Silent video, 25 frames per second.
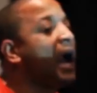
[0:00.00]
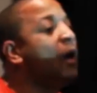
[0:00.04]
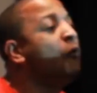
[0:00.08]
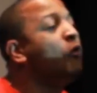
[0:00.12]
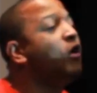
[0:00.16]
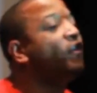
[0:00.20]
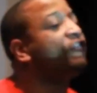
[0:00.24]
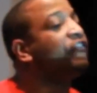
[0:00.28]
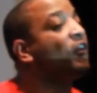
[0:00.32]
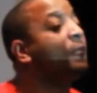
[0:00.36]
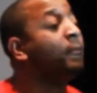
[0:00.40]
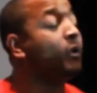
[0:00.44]
I
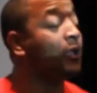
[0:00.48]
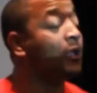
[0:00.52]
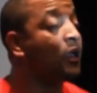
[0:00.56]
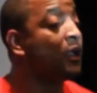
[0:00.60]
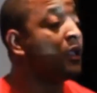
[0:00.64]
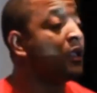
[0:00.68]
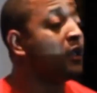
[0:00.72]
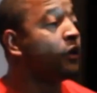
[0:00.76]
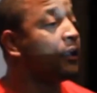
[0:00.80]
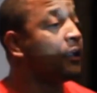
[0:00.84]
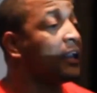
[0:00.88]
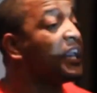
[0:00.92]
went from
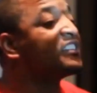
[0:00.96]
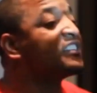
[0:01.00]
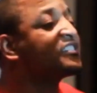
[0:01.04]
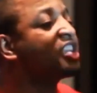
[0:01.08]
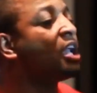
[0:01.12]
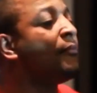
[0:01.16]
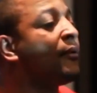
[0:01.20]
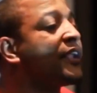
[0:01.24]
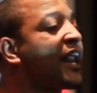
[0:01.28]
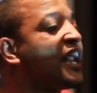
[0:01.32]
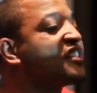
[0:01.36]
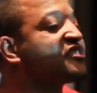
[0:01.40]

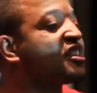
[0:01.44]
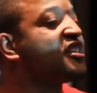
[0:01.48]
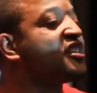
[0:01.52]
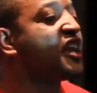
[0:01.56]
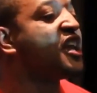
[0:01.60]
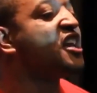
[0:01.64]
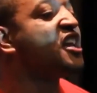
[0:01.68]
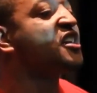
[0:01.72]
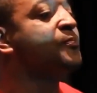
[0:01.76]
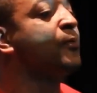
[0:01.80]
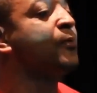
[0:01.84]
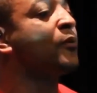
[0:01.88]
intimidation
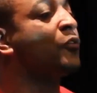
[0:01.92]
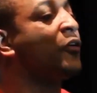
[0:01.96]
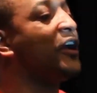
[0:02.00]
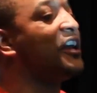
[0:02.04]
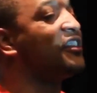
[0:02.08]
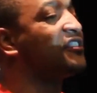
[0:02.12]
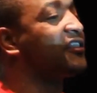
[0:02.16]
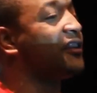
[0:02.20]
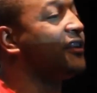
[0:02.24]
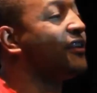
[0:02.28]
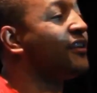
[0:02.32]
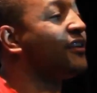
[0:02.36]
to
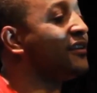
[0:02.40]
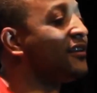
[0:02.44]
inspiration.